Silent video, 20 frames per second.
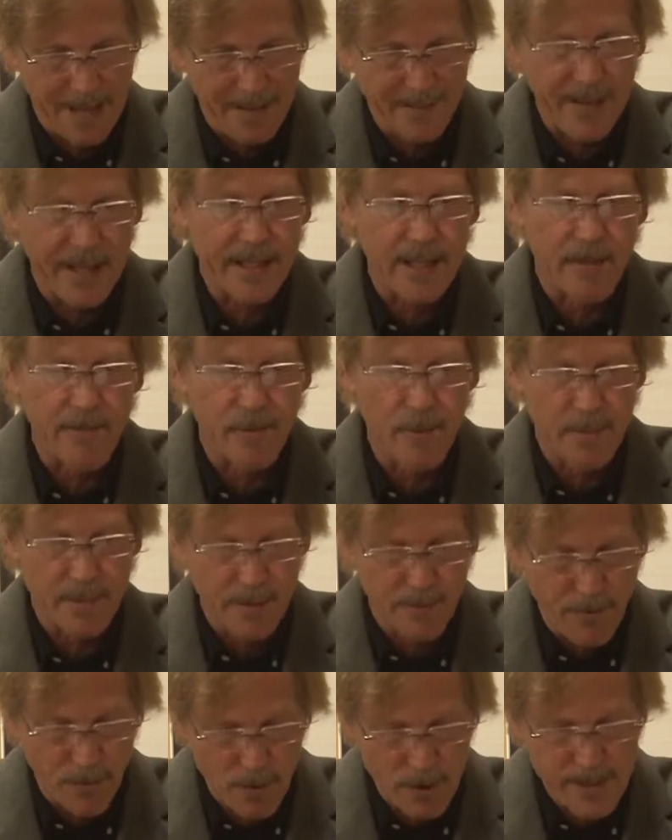They come from
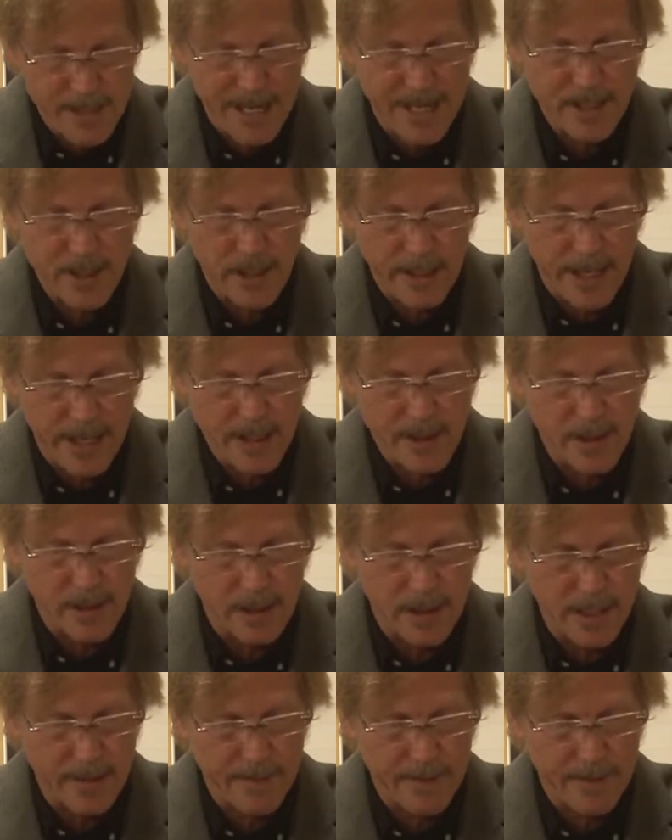diverse
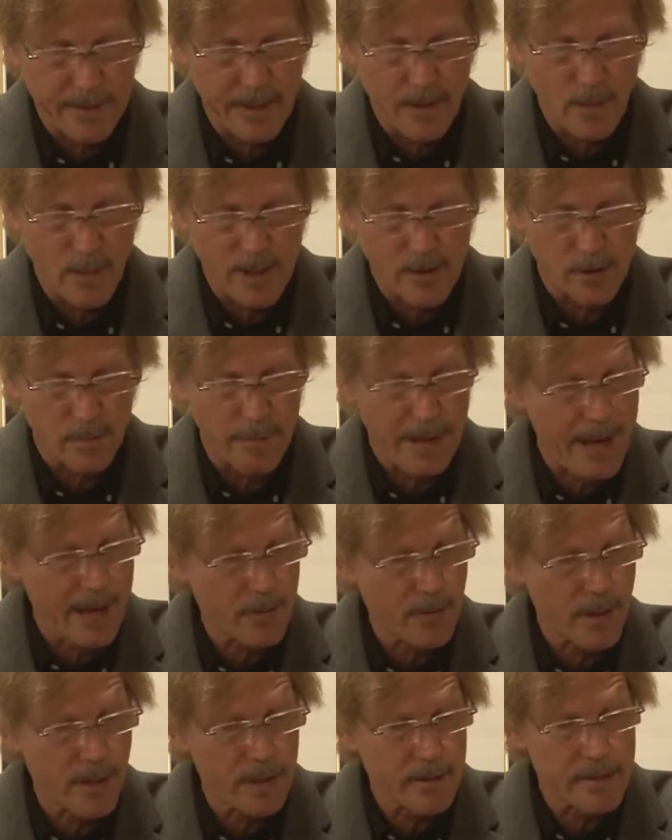educational, ethnic, and racial
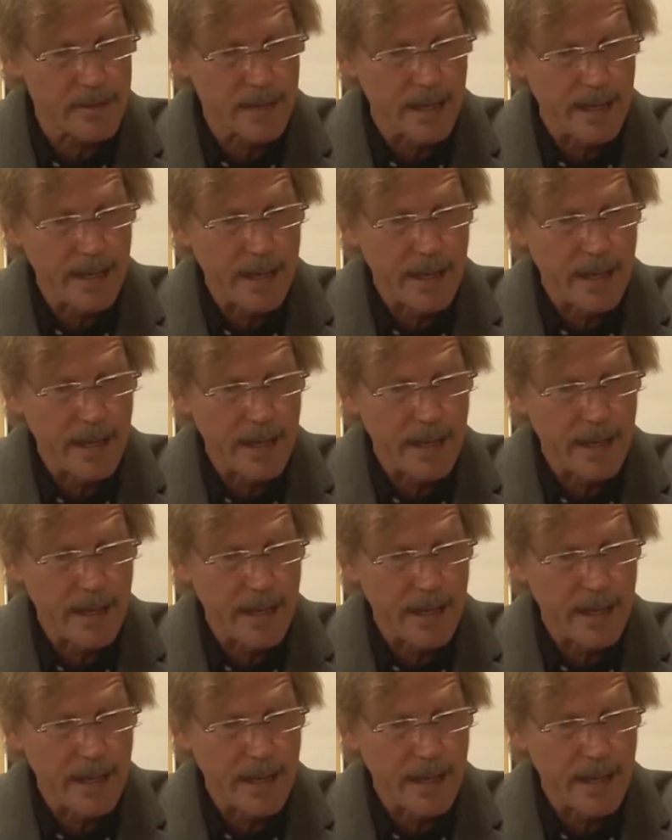backgrounds.